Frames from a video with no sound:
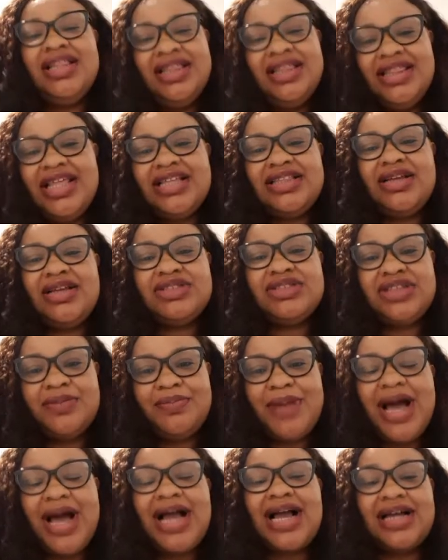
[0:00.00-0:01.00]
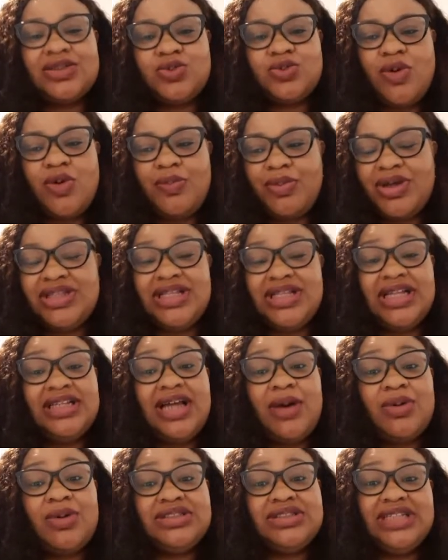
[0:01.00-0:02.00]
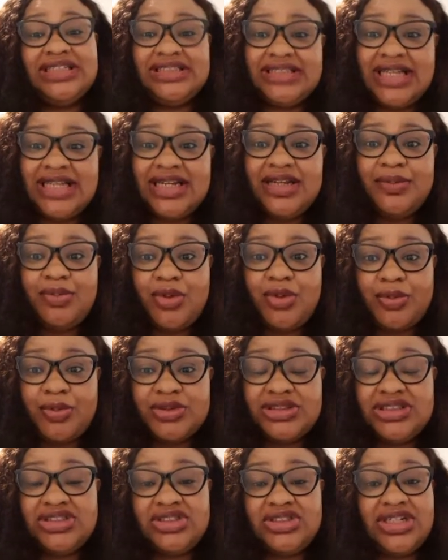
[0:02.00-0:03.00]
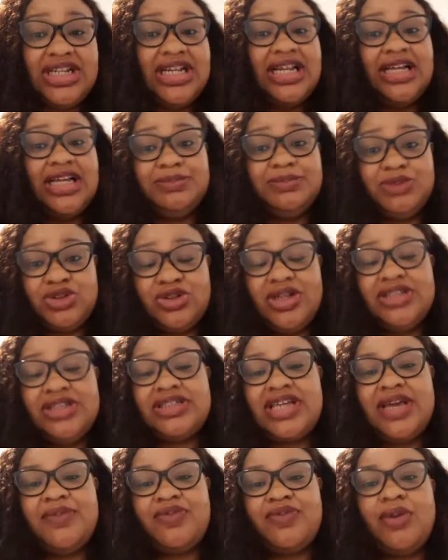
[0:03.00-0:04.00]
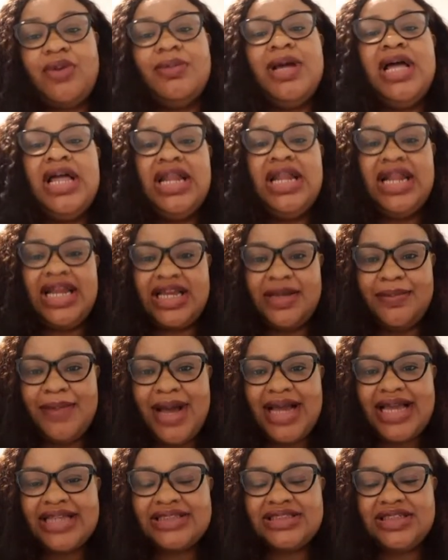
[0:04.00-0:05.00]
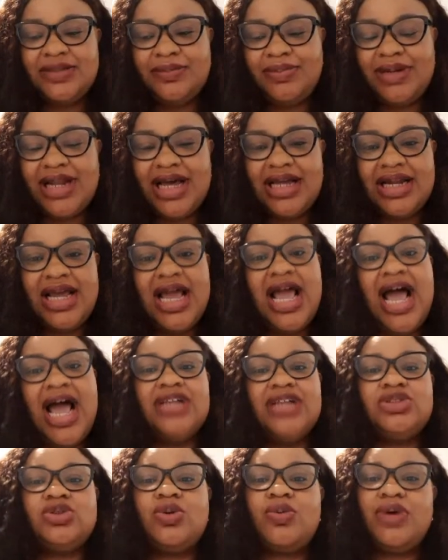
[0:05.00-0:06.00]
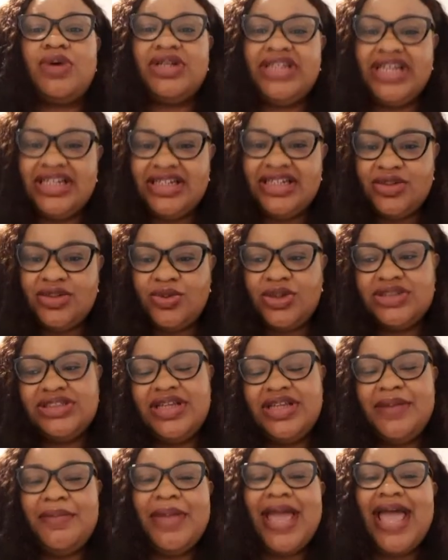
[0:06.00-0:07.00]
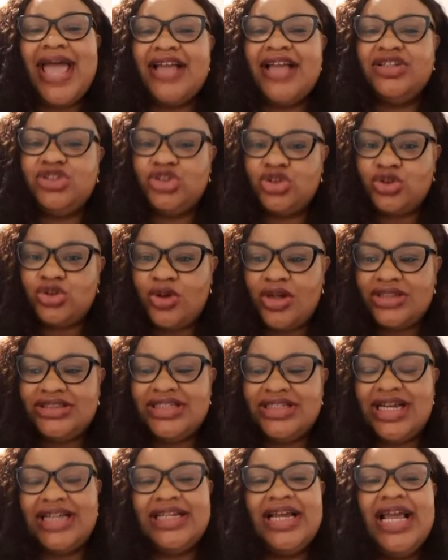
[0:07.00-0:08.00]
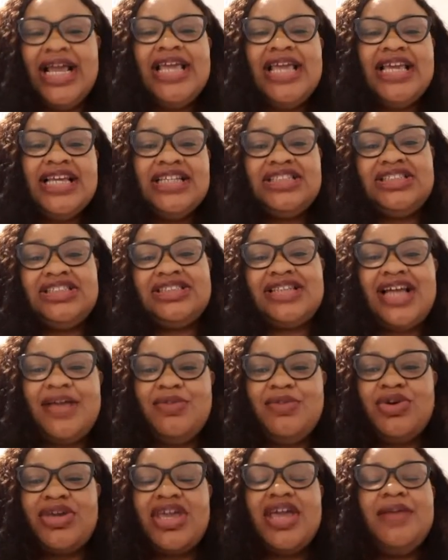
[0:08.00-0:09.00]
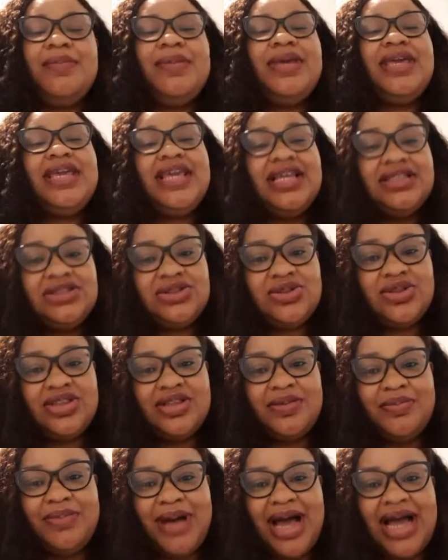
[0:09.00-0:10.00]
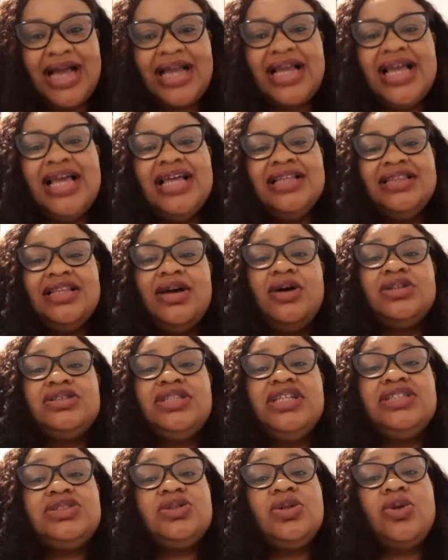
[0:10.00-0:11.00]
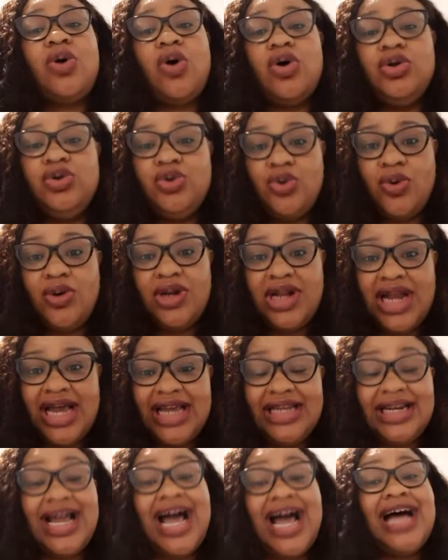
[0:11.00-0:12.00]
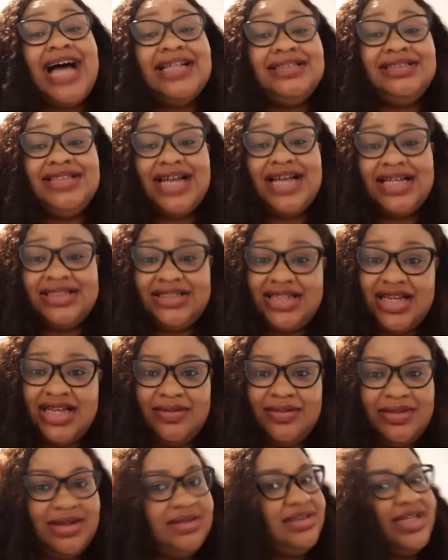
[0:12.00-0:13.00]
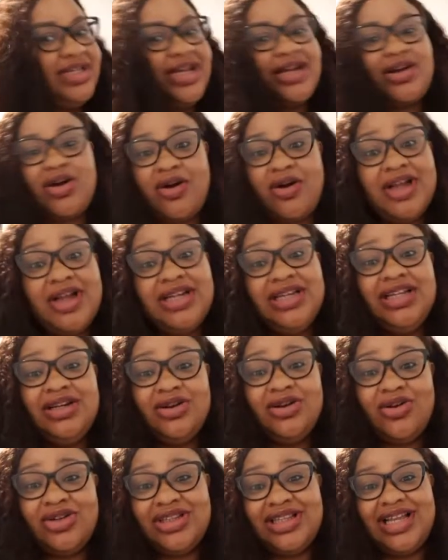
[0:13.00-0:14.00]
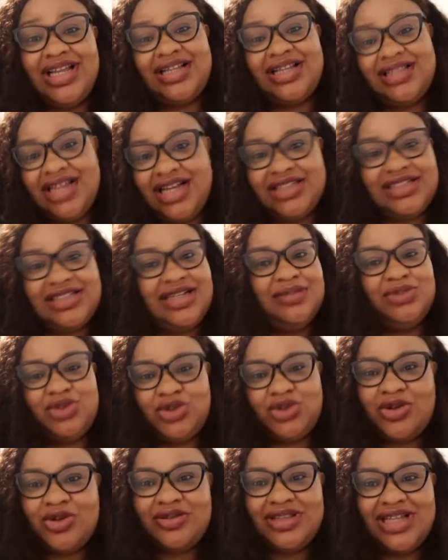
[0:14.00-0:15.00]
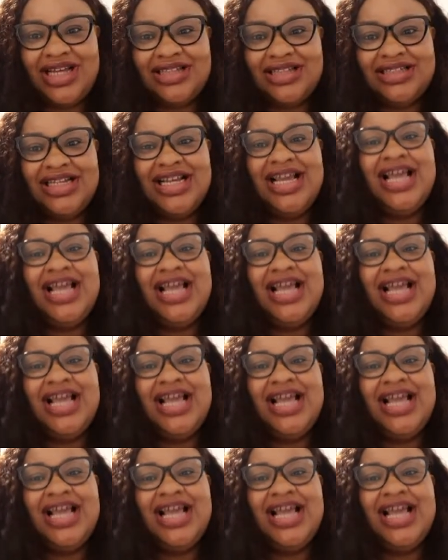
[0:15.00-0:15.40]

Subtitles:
There was a bank at one point that was their selling proposition, and I'm sure it came from like a marketing plan. And so what they did was they ensured that each time you came into the bank, there was little or no line at that time. They're currently not like that. I'm sure of that.